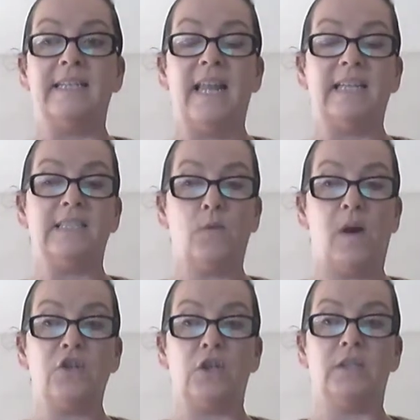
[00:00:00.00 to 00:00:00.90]
Next
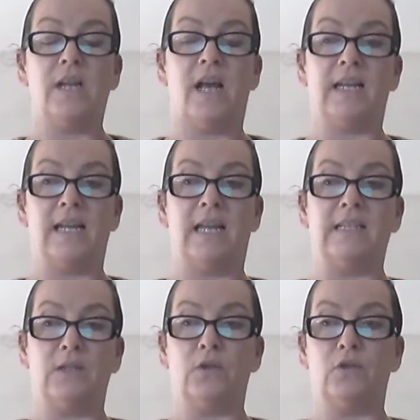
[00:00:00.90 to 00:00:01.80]
question I'd
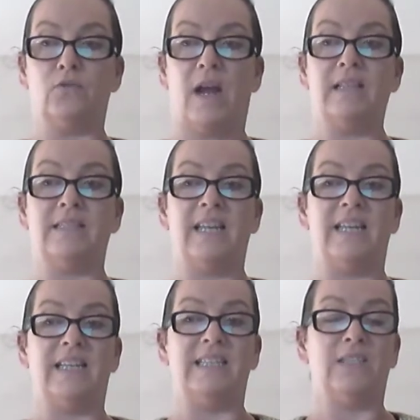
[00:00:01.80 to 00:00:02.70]
like to address
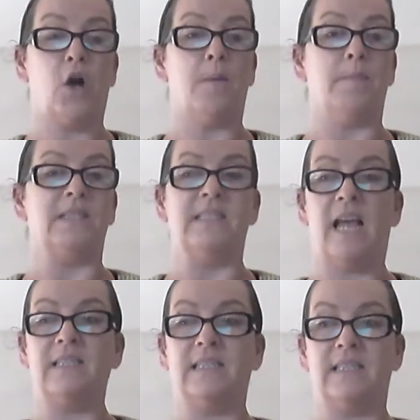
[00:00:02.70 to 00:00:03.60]
is common
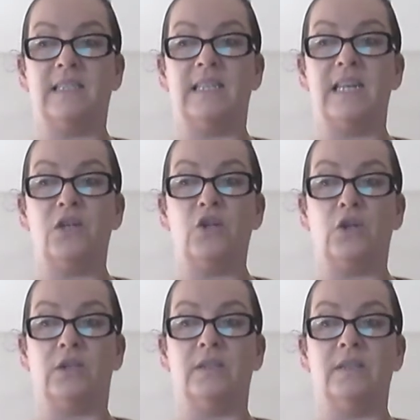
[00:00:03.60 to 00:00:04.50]

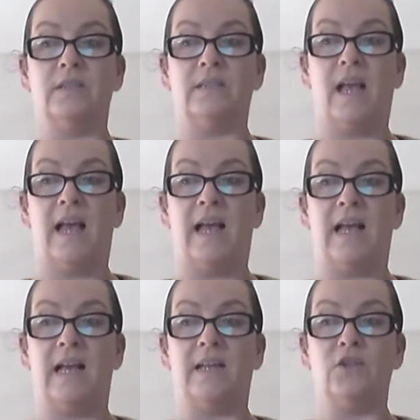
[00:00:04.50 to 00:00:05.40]
destinations
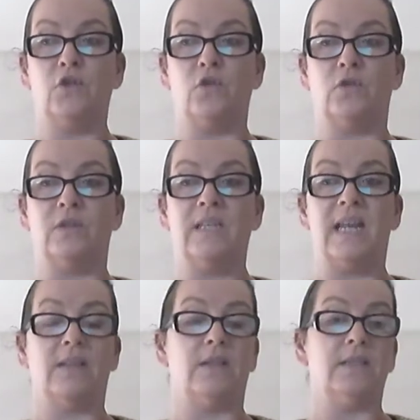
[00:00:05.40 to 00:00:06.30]
student
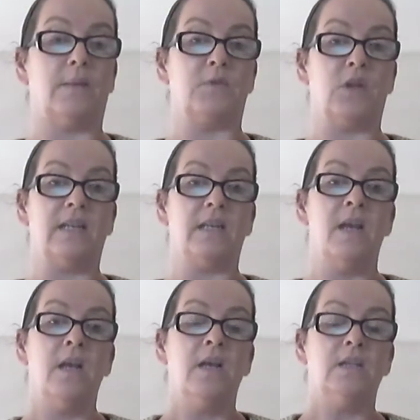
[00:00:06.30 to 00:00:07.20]
taking the subject.
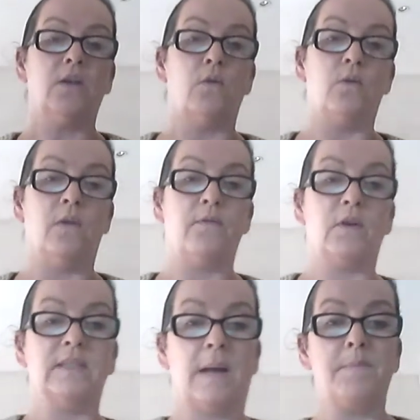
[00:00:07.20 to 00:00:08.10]
So,
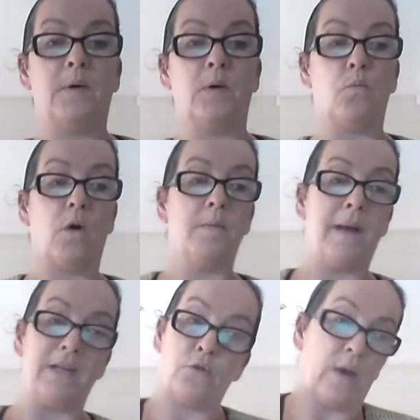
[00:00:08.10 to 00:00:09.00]
for example, where
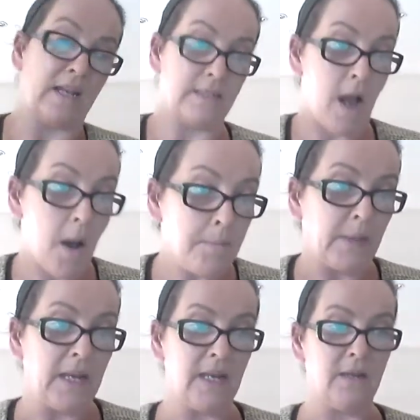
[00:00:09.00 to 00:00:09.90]
might you end up
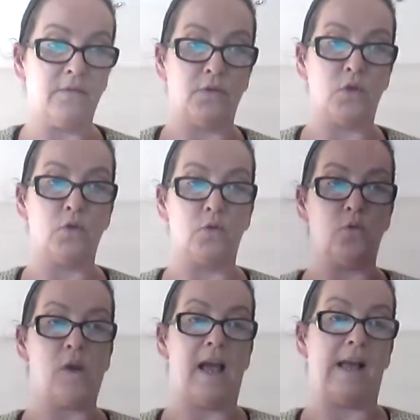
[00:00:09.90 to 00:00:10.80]
if
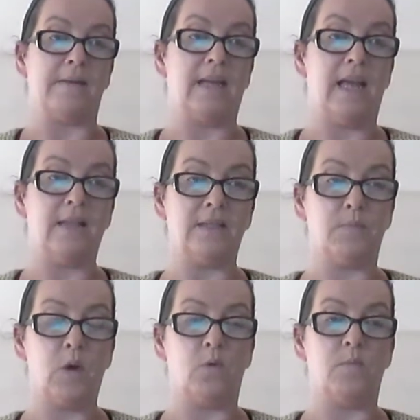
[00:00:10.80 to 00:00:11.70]
you get the
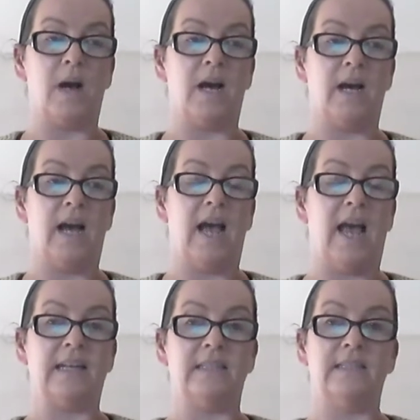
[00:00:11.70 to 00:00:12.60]
diploma
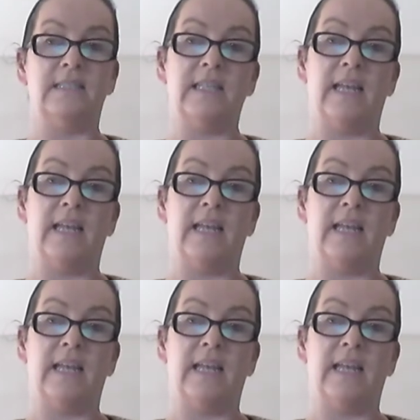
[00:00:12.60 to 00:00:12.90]
and